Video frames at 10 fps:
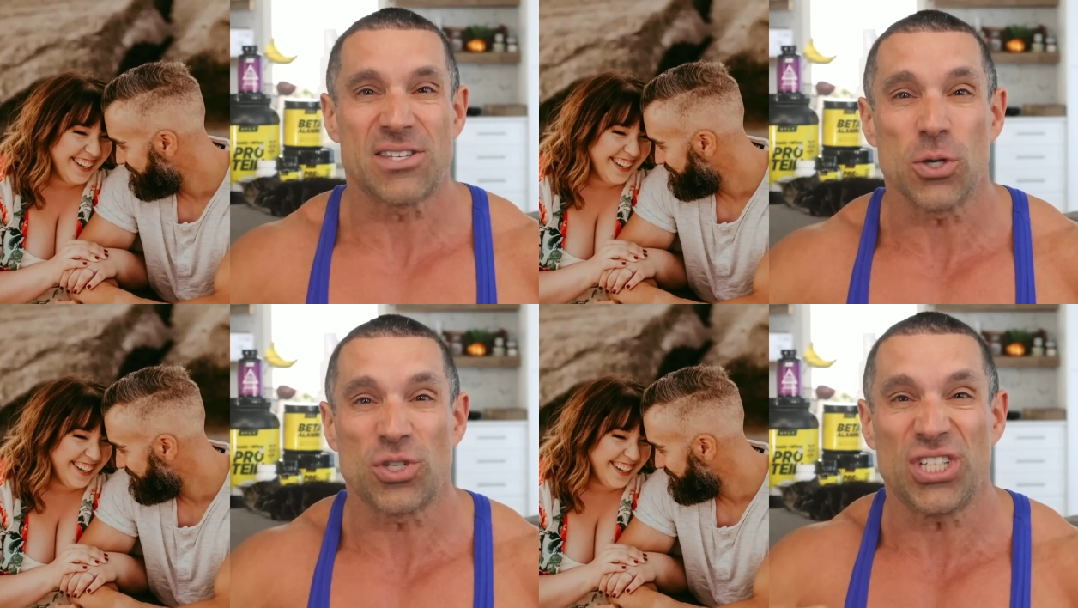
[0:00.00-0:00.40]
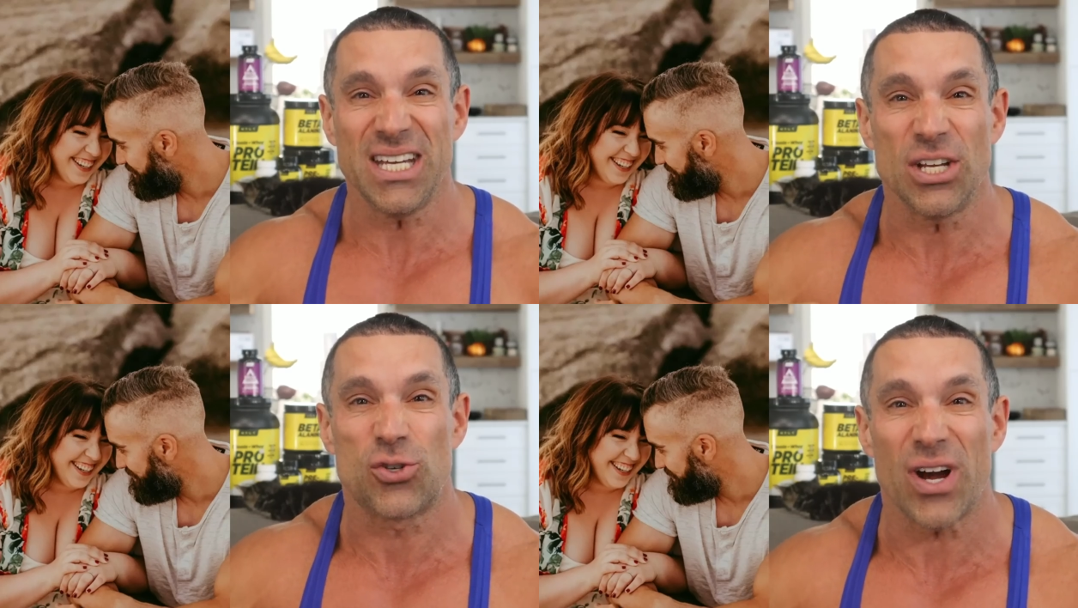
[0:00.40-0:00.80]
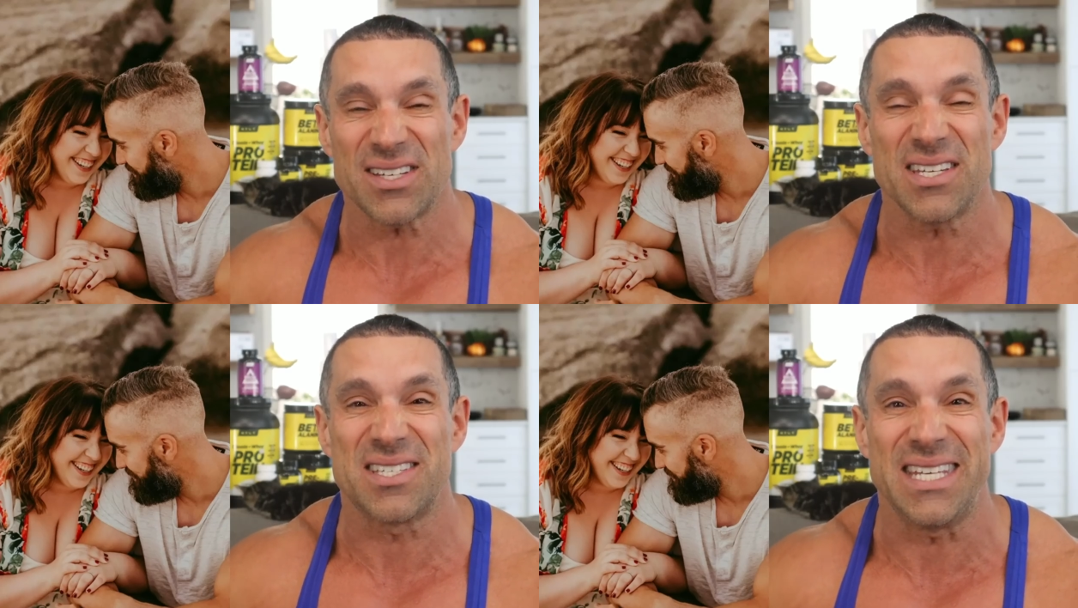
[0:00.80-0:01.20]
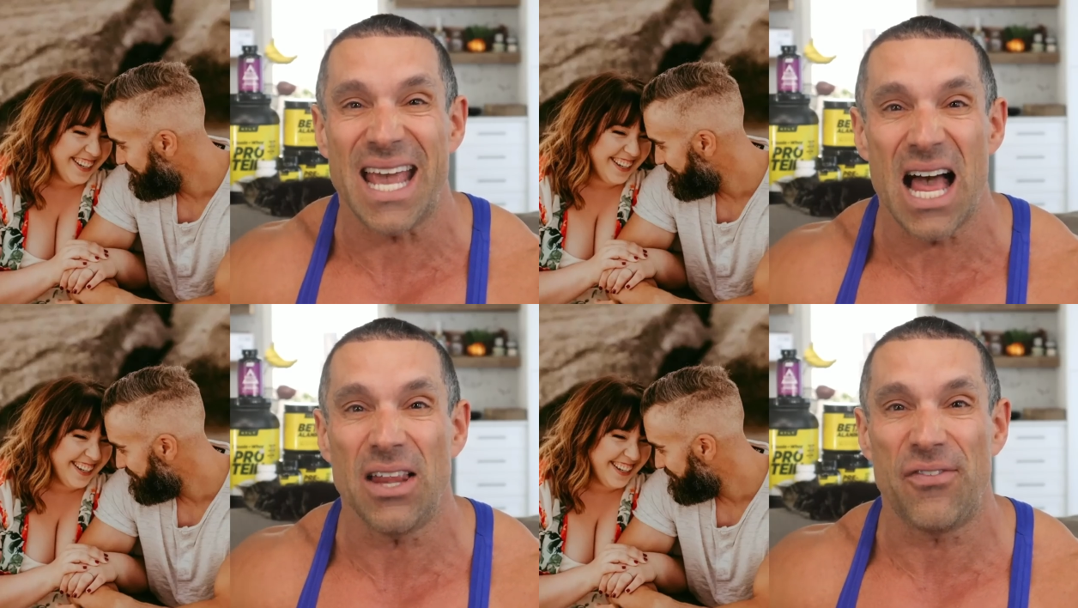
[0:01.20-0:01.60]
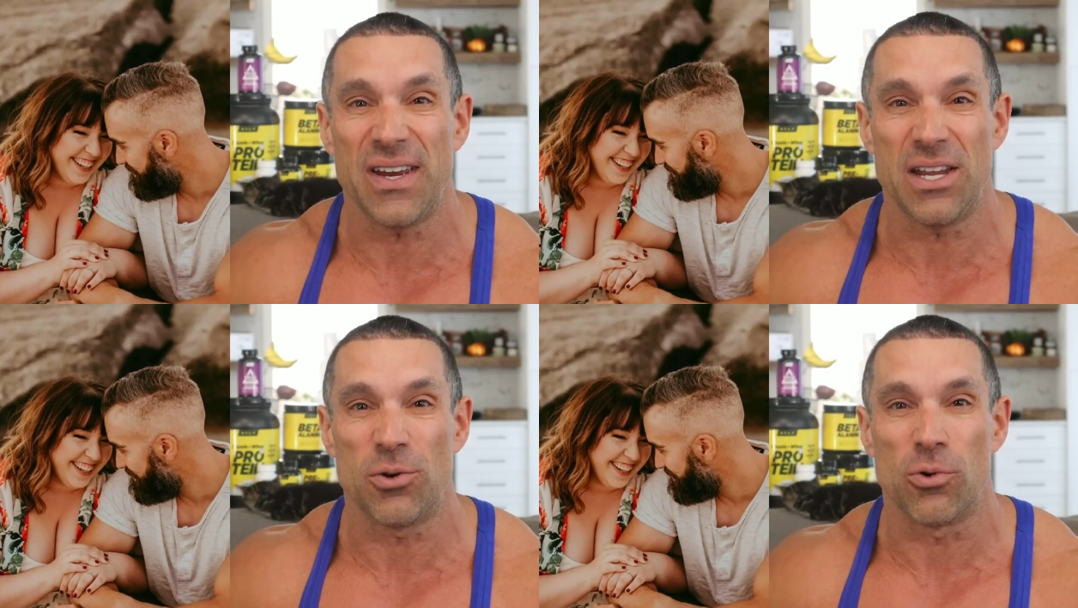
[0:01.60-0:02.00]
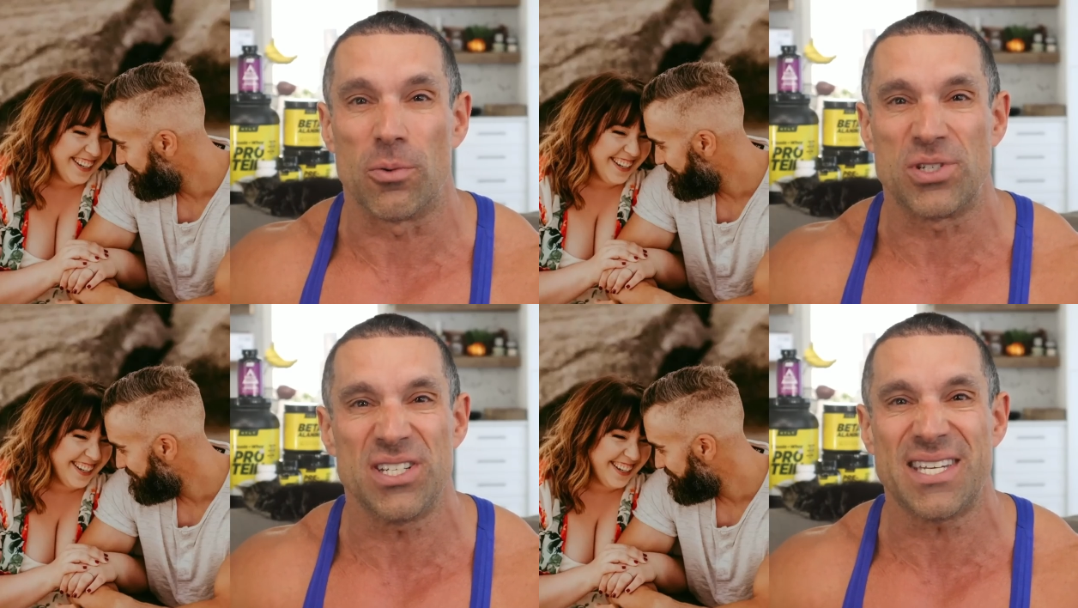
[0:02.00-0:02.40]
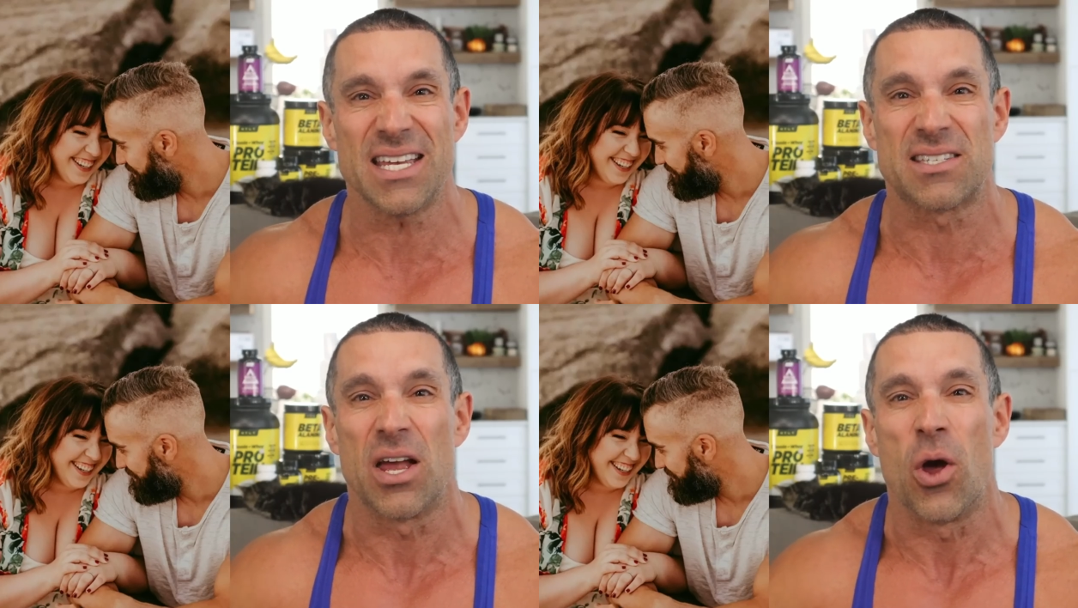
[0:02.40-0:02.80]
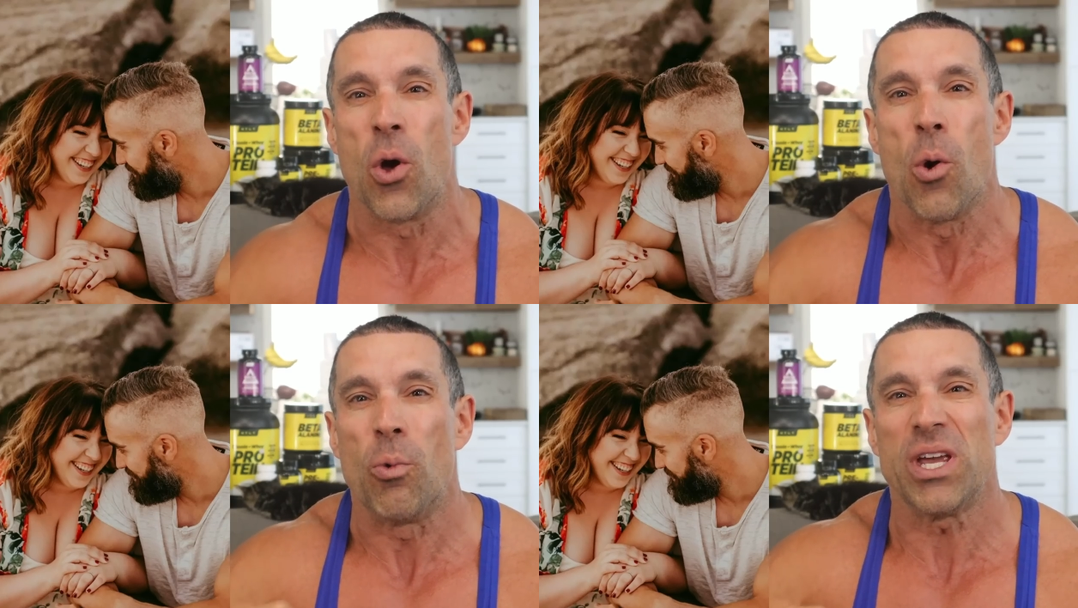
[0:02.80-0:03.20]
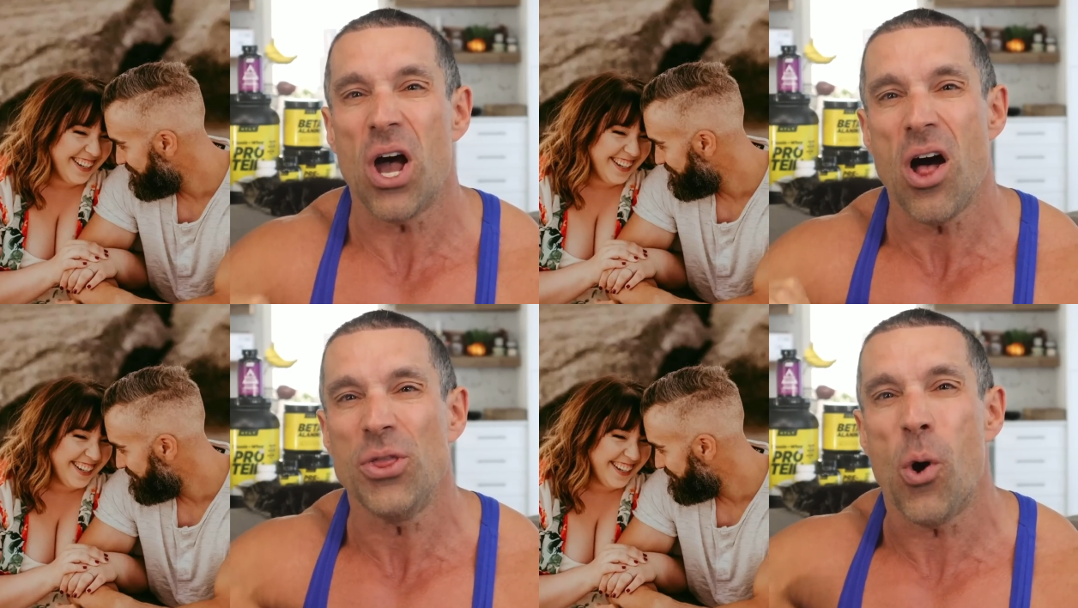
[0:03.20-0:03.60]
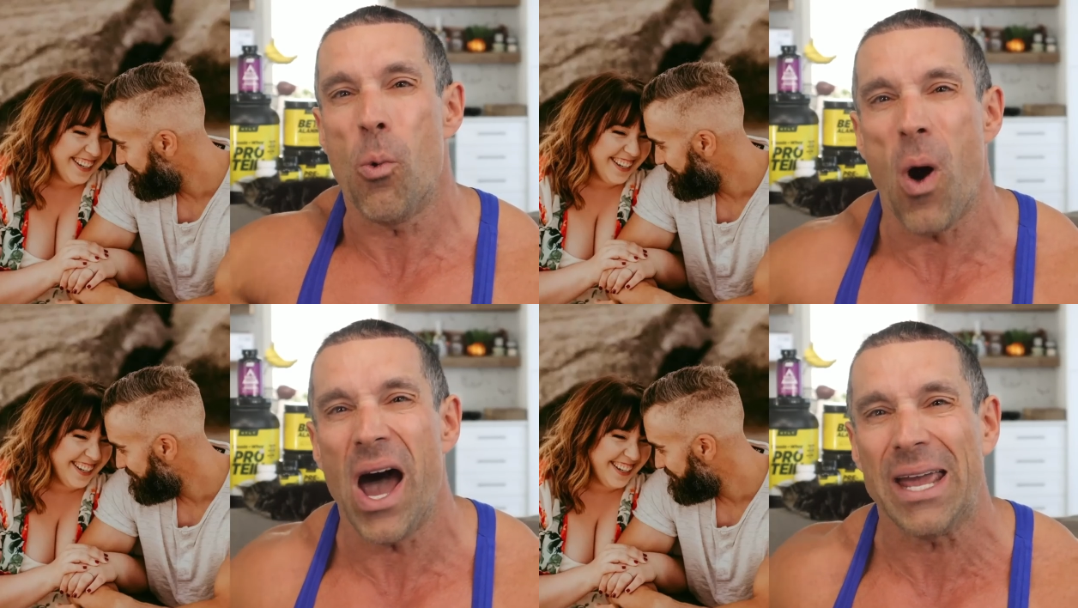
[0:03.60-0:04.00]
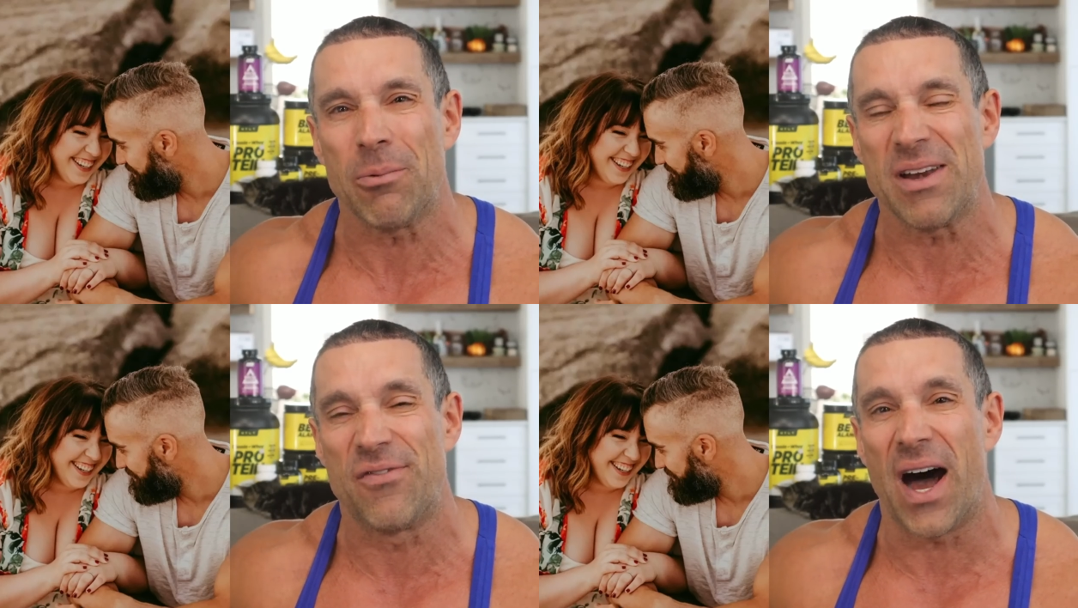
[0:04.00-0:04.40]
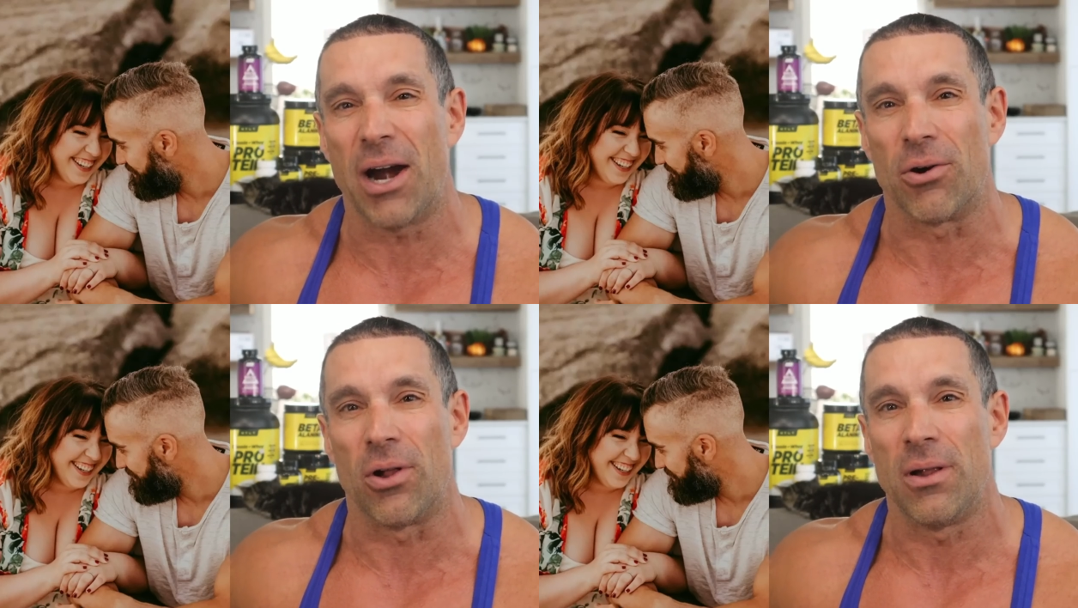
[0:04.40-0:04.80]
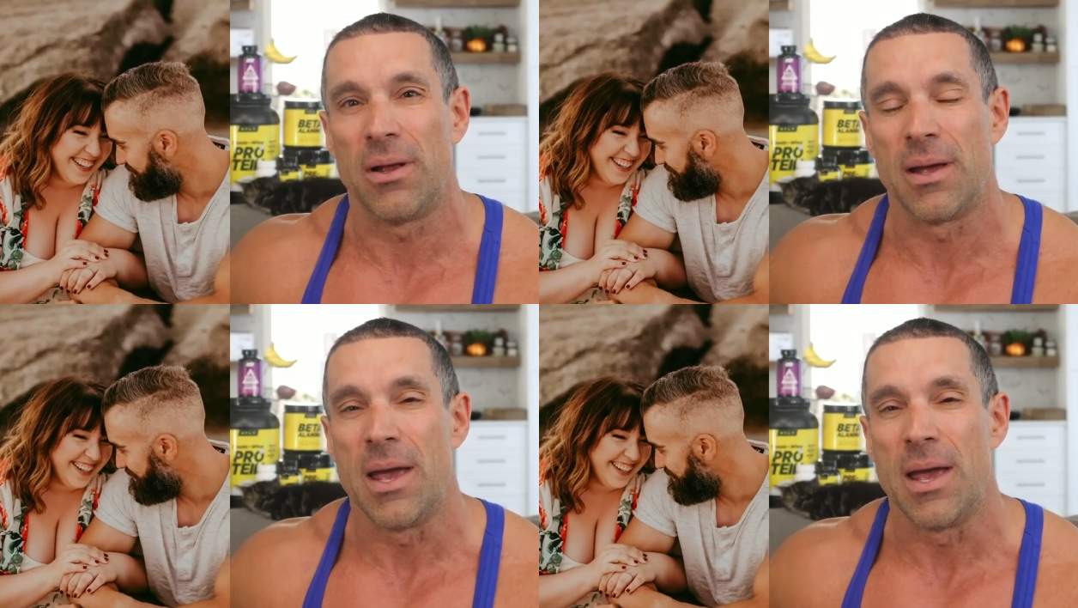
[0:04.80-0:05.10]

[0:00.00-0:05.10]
Speaker 1: And so she addresses the elephant in the room. She says, we all know why it went viral,